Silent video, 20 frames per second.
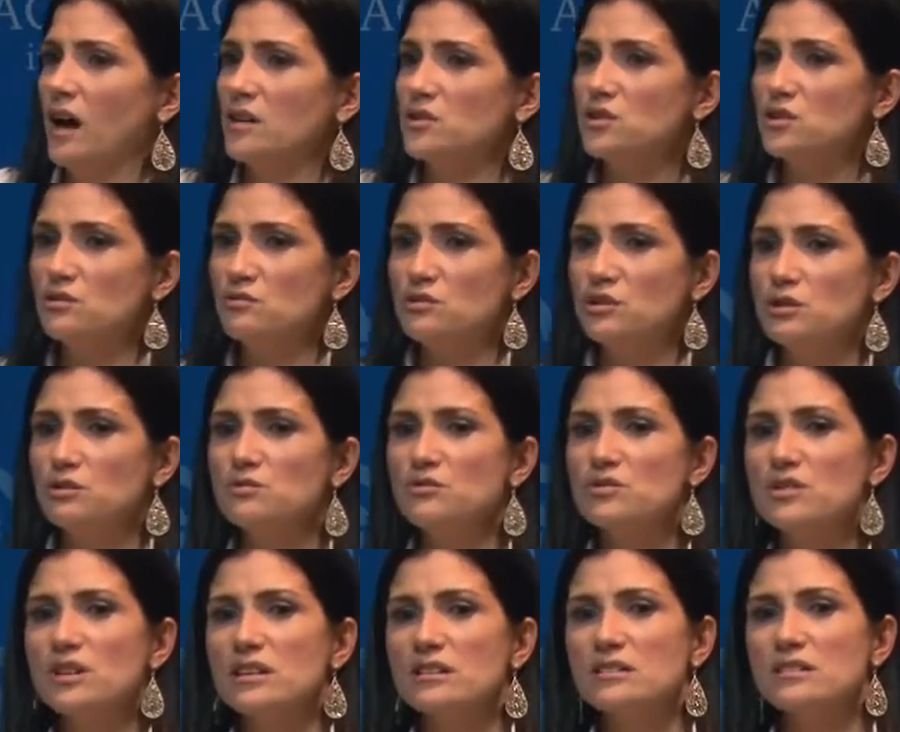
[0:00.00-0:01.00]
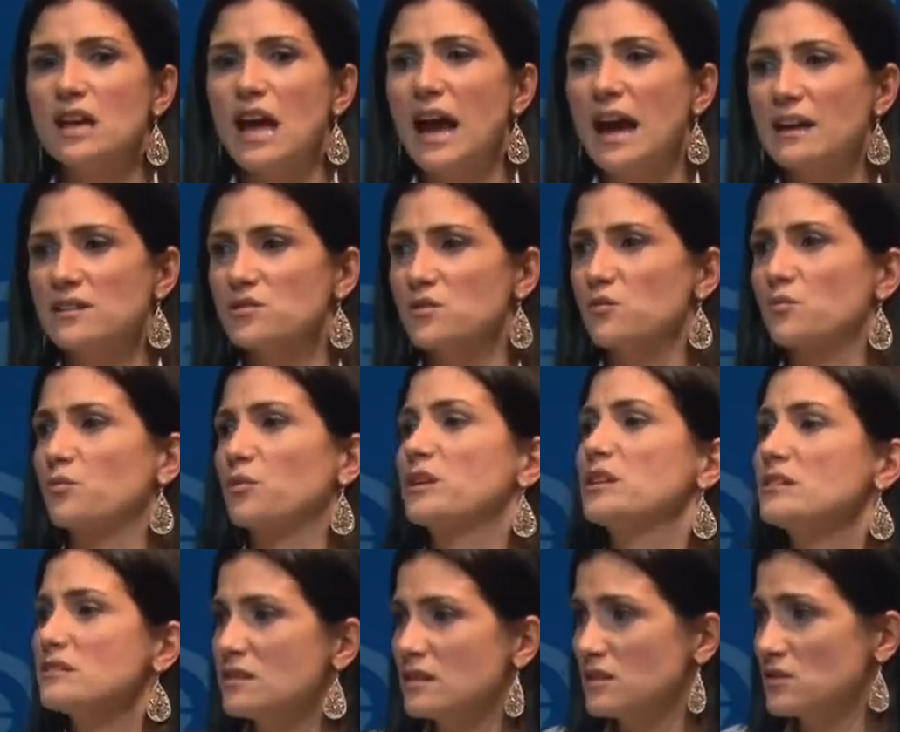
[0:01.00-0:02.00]
to use this as a
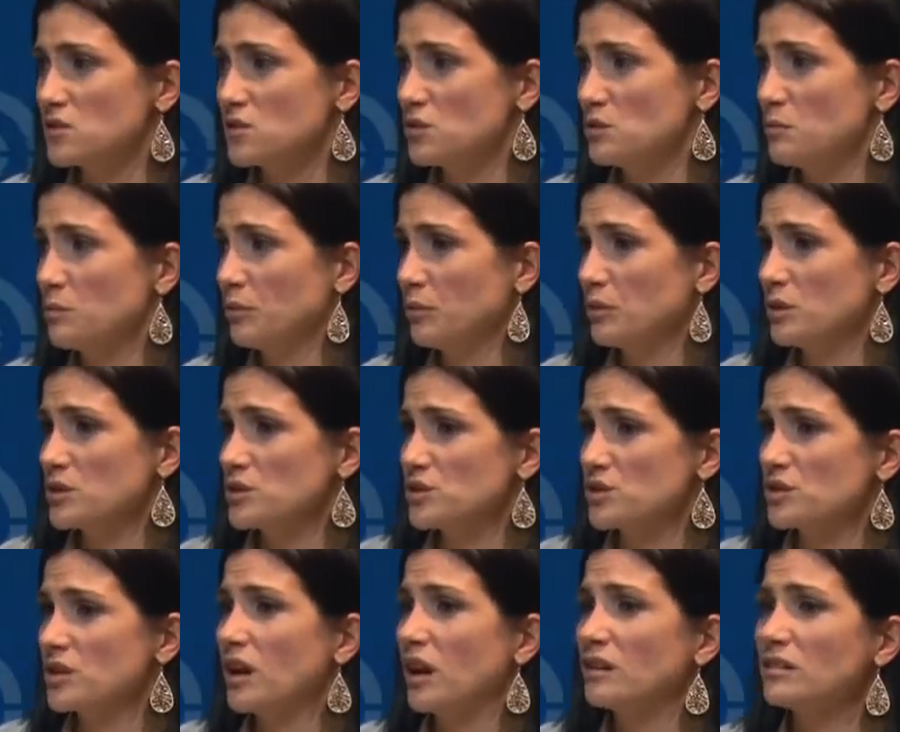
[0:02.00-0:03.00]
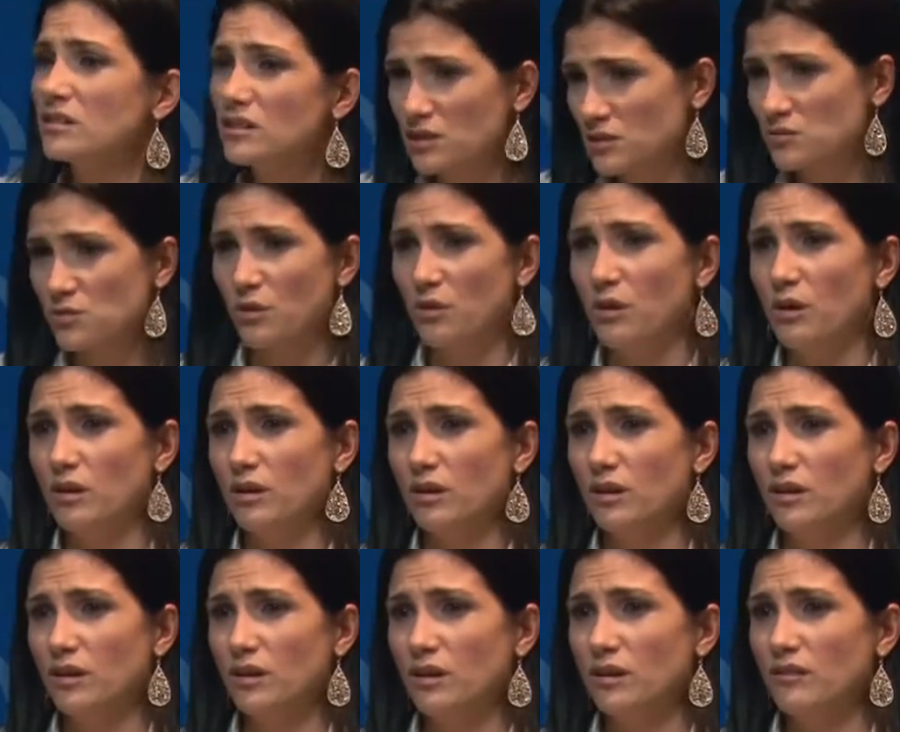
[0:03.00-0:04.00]
reason to push gun control.
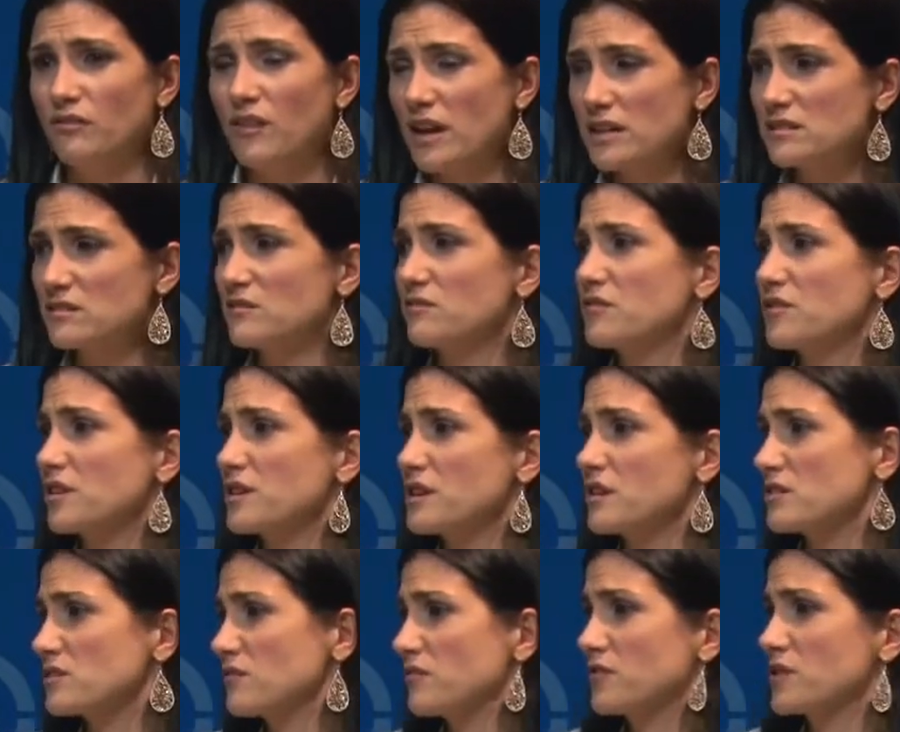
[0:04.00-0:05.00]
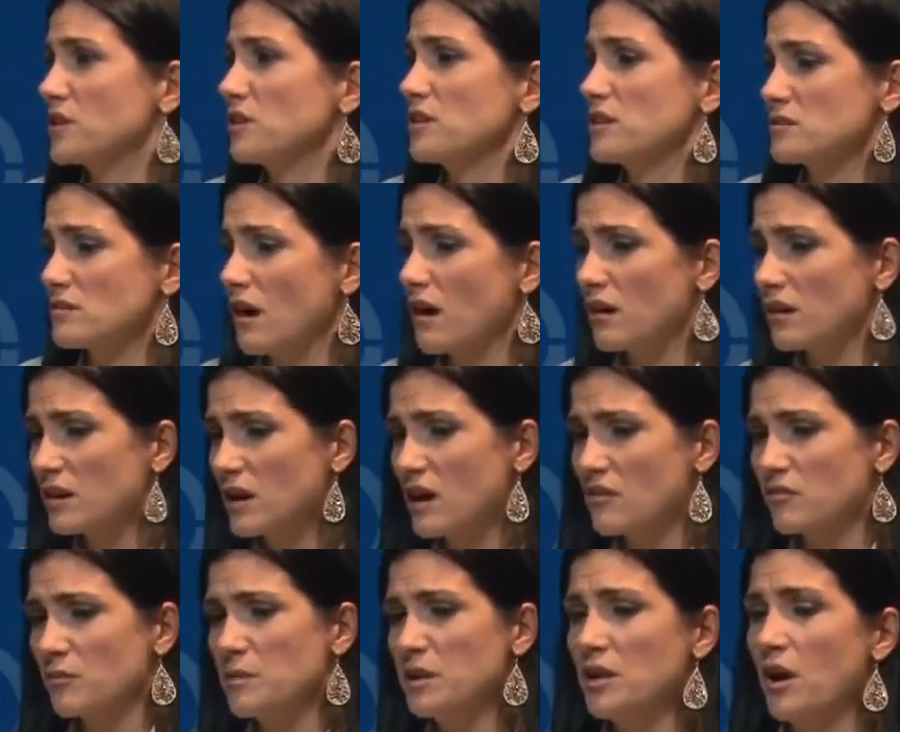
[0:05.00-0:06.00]
Fast and Furious, our
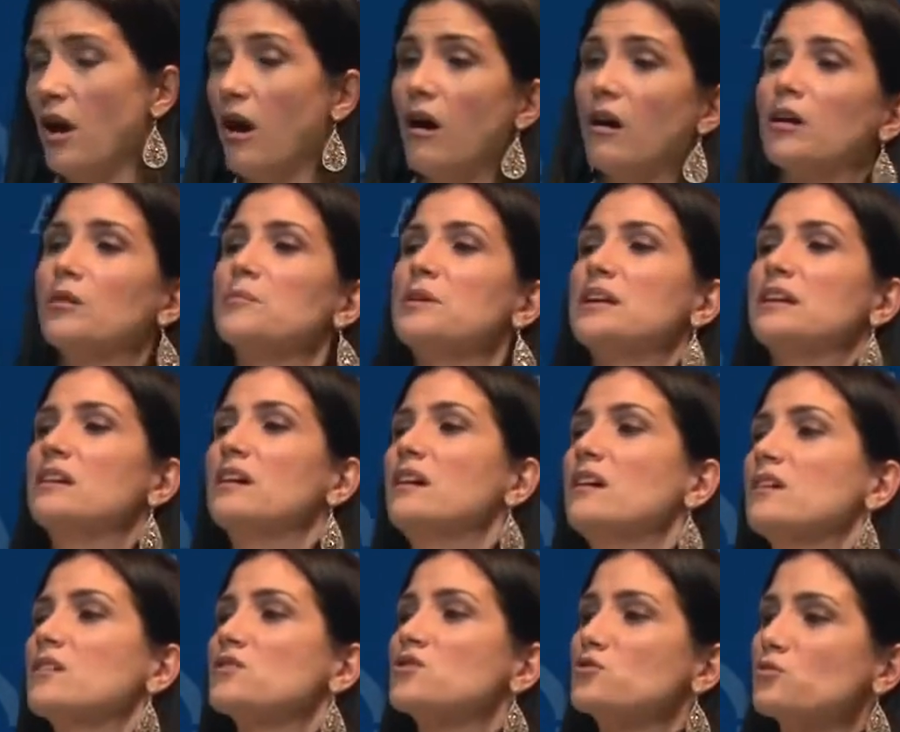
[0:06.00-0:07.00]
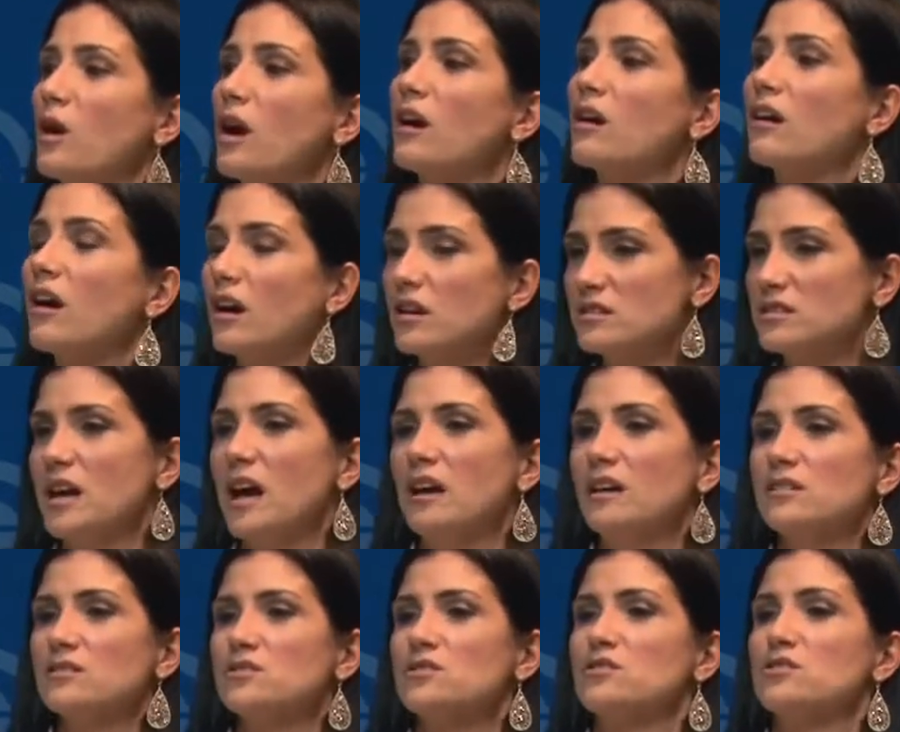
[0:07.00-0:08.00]
government arming drug
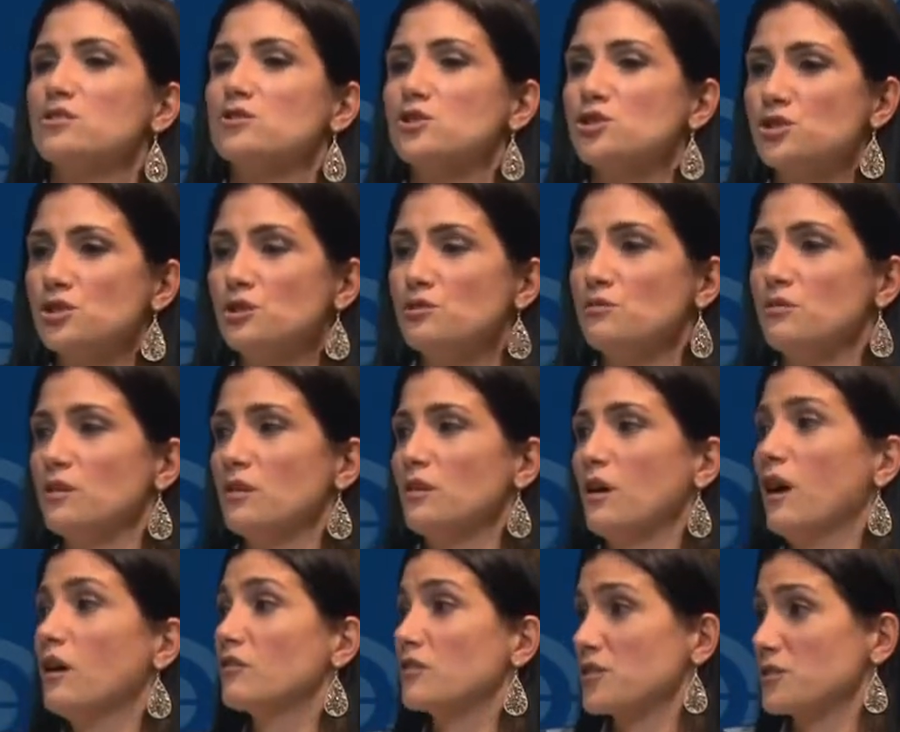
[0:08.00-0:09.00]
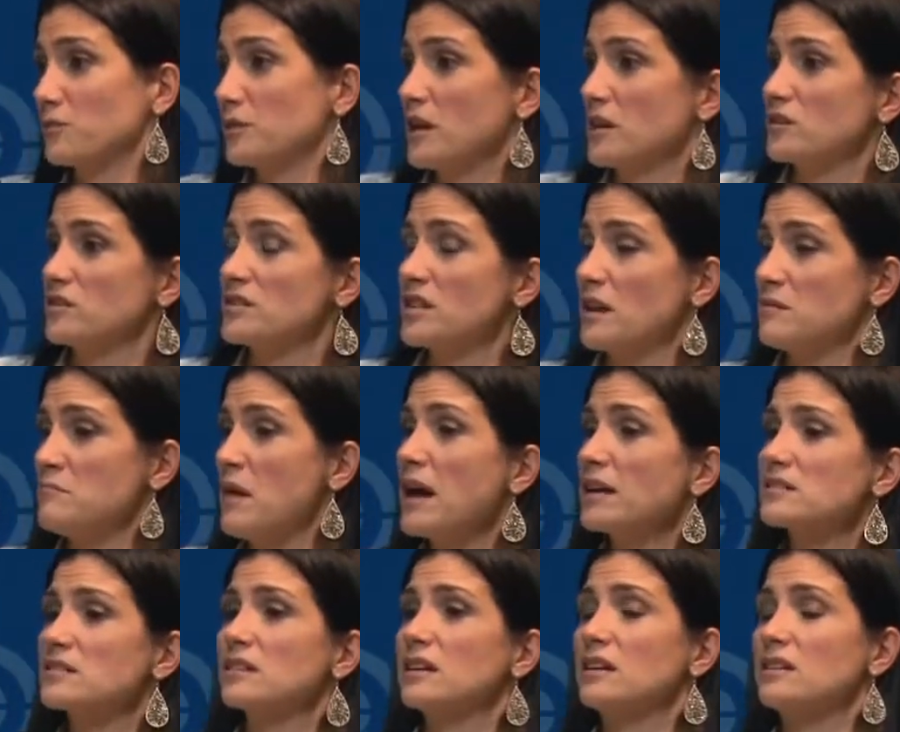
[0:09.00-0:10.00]
cartels to shoot over 300 dead
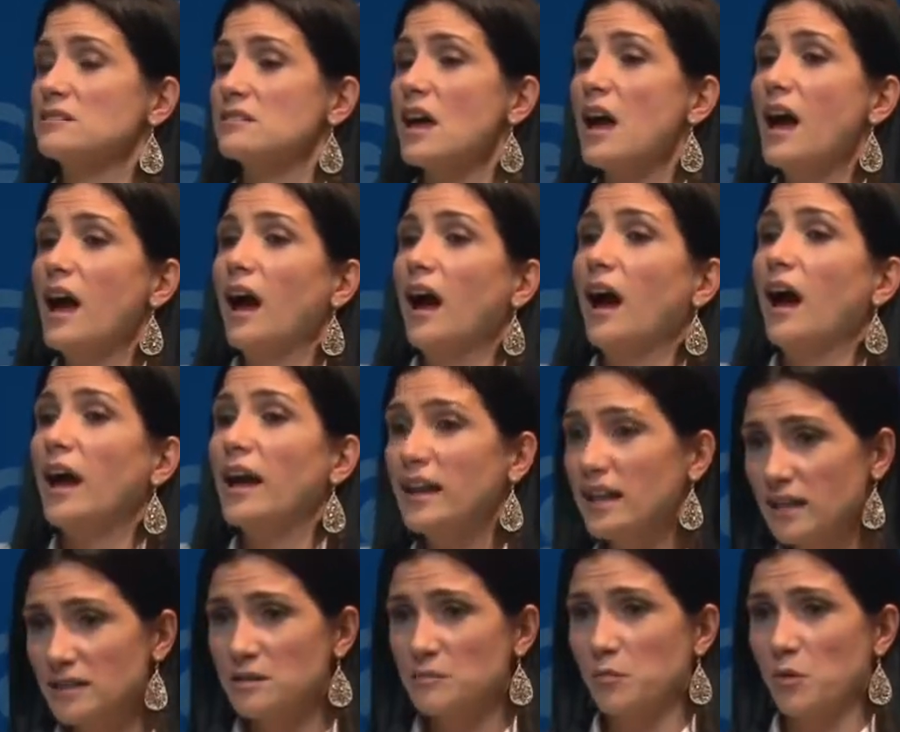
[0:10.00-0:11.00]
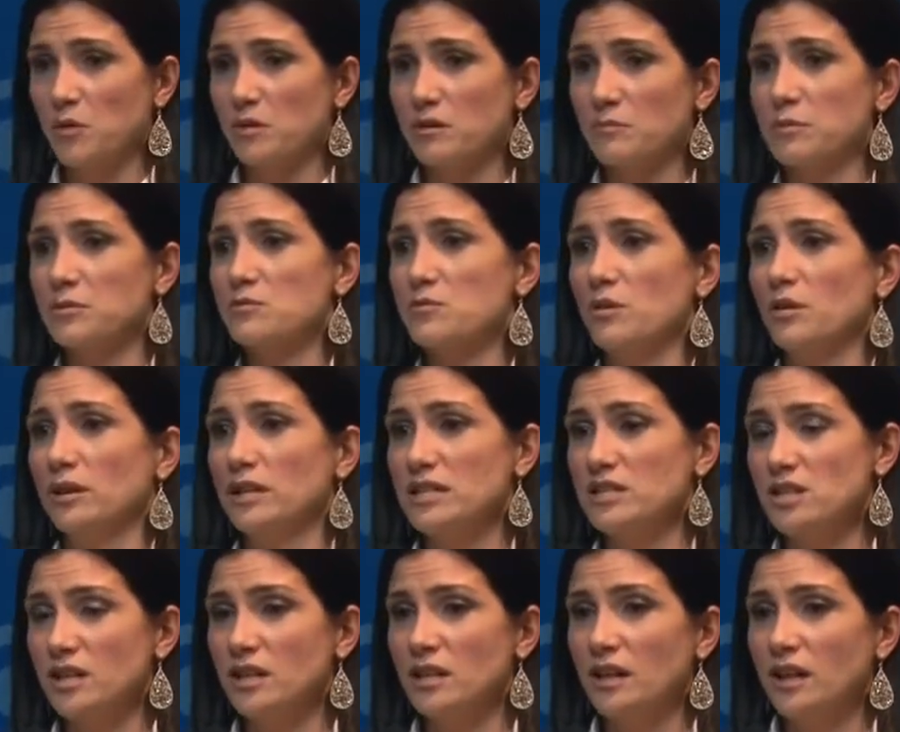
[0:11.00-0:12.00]
Mexicans and a Border Patrol
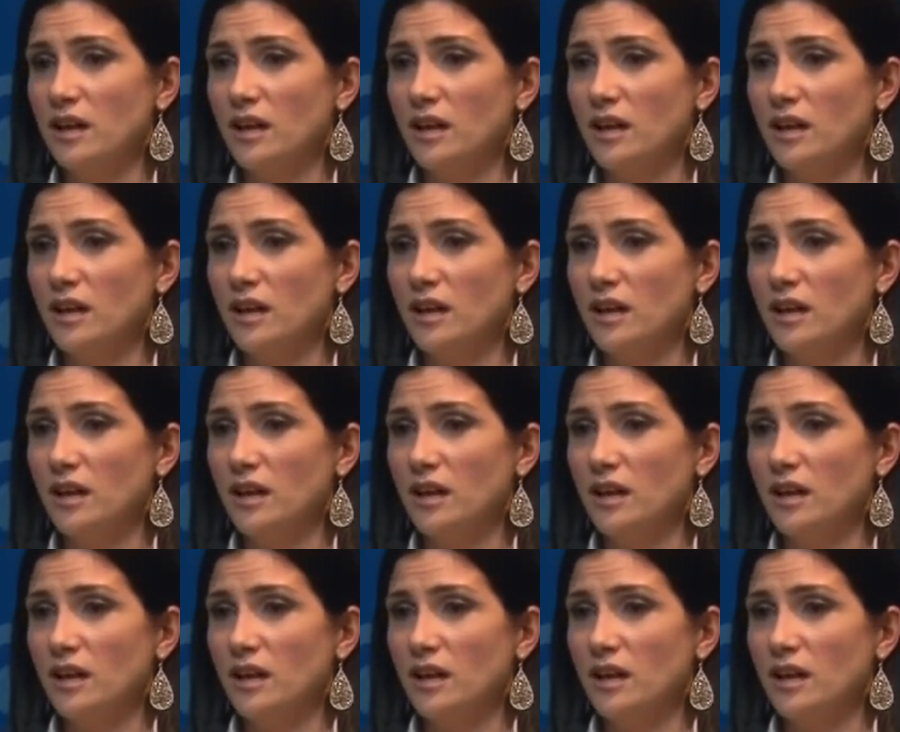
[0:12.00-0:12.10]
agent,